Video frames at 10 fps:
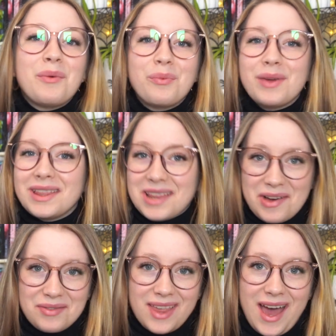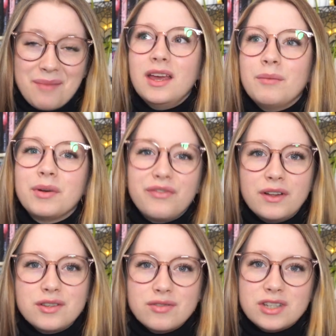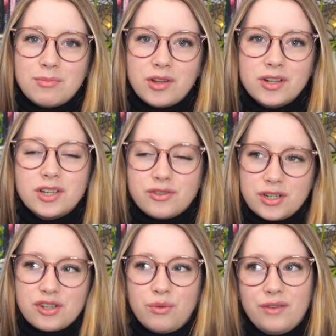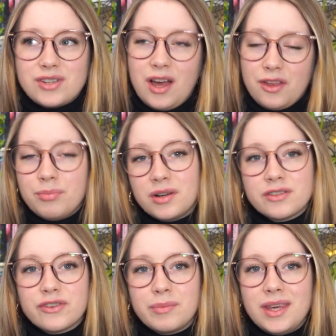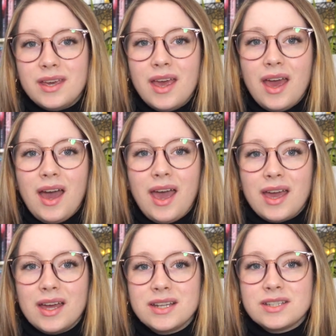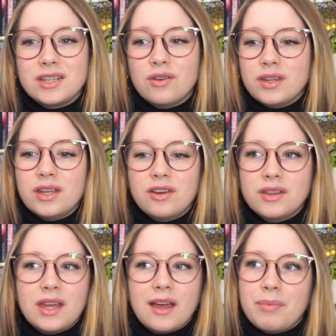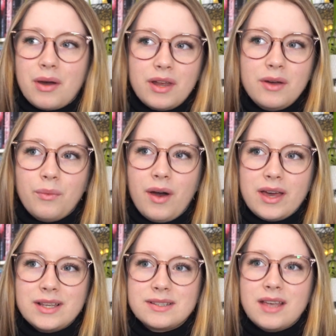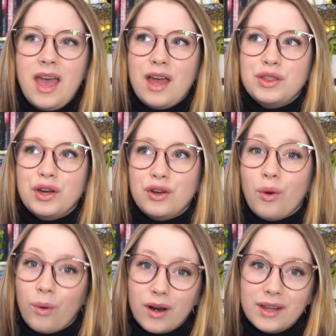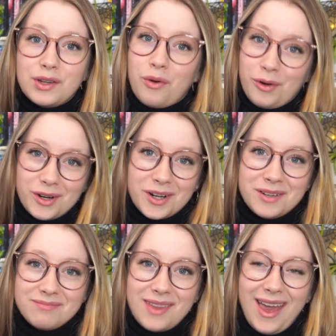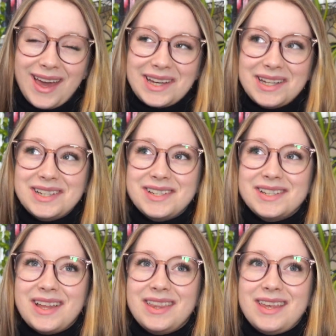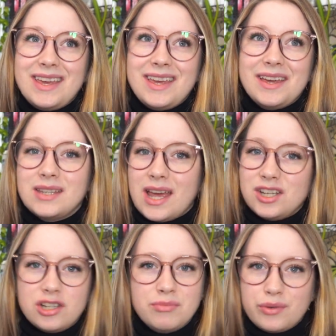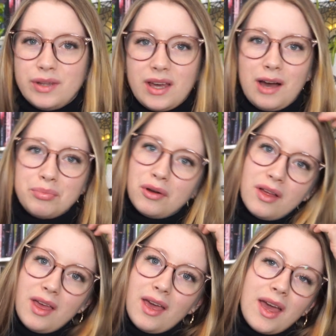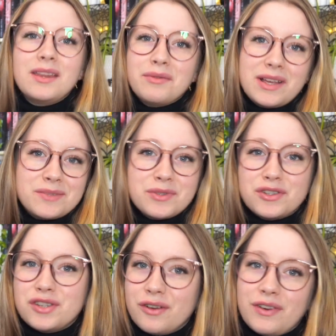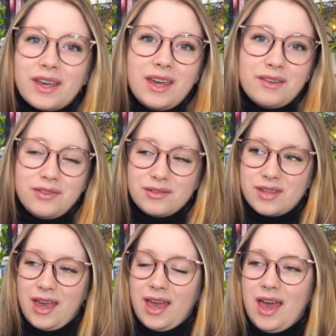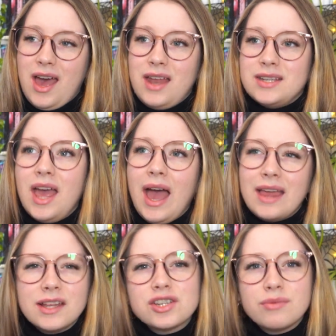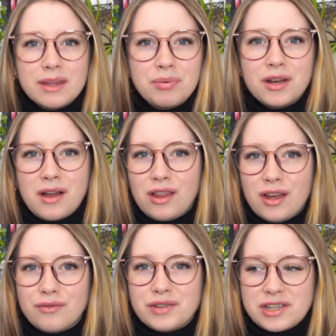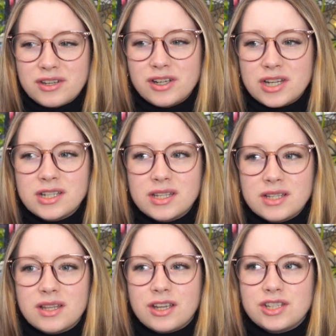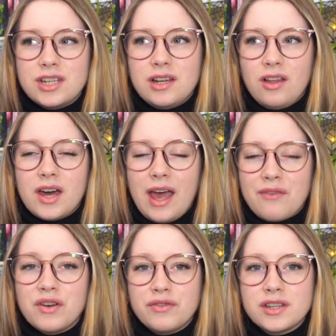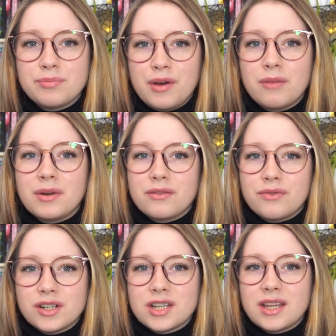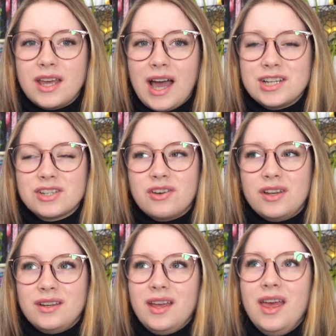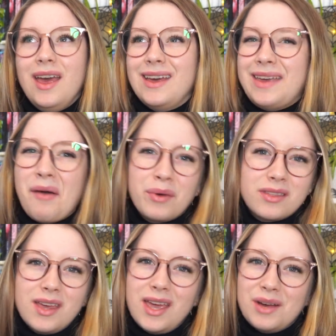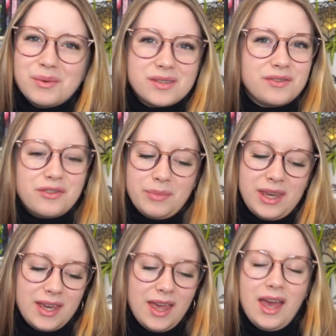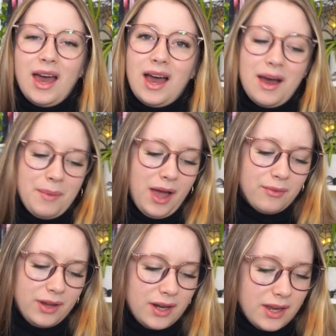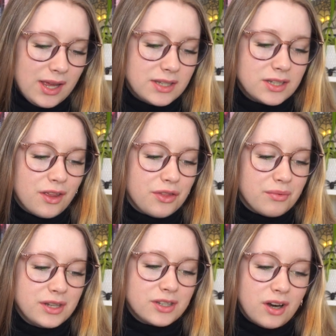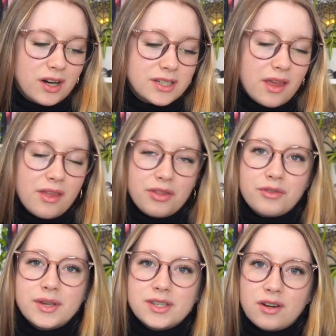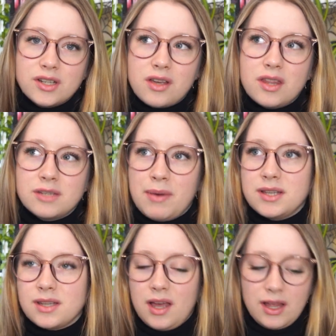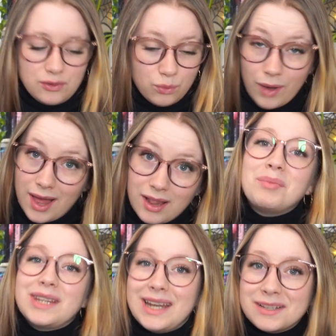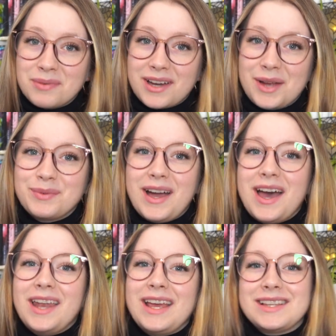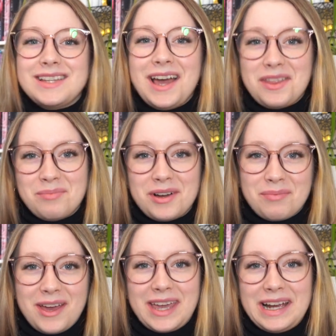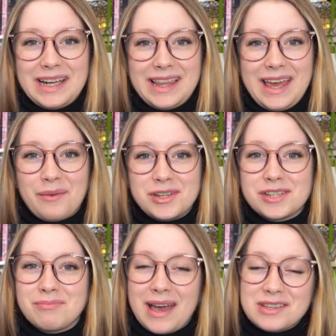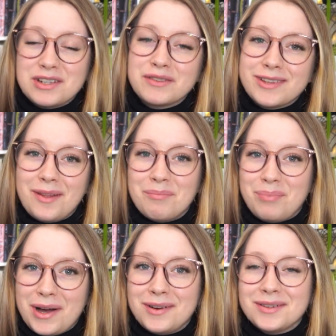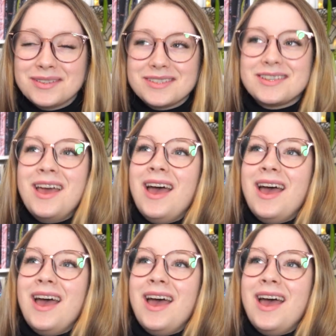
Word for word: We love that. But it felt too similar to Trisha Wolfe's other books for me and the only good thing about it was the gore and the horror and the tension between the couple. And the rest was so fucking confusing. And I think she really put a lot of research into this. Like, she did a lot of effort for this book, but unfortunately, I just couldn't get with it. It wasn't for me. Um, I rated it three stars and then three stars on the spice scale as well. But the next book I read is the other book by Keri Lake, which is Master of Salt and Bones.